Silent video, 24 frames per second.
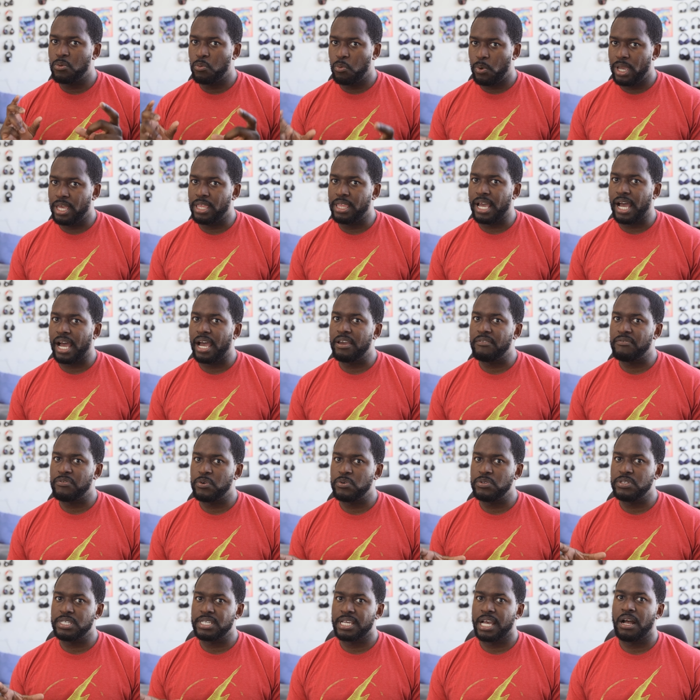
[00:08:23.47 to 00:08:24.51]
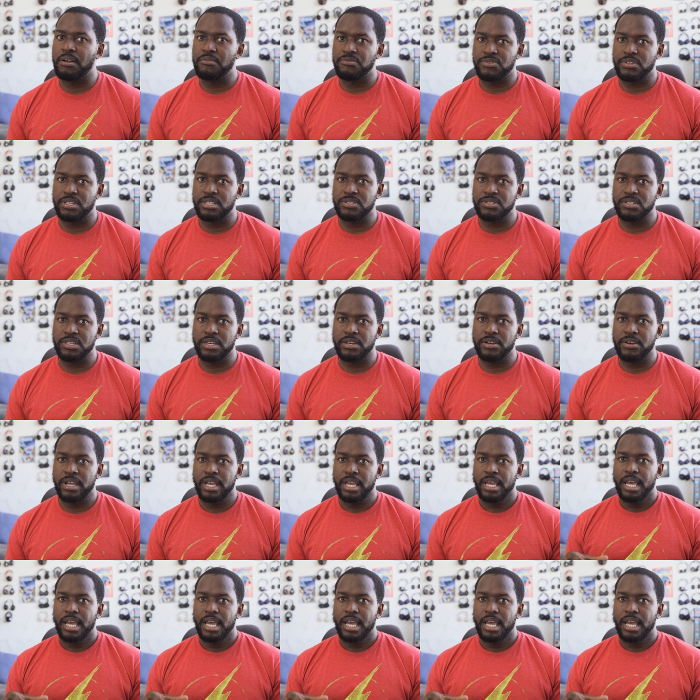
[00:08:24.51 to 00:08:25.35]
the way the iPhone sounds this year.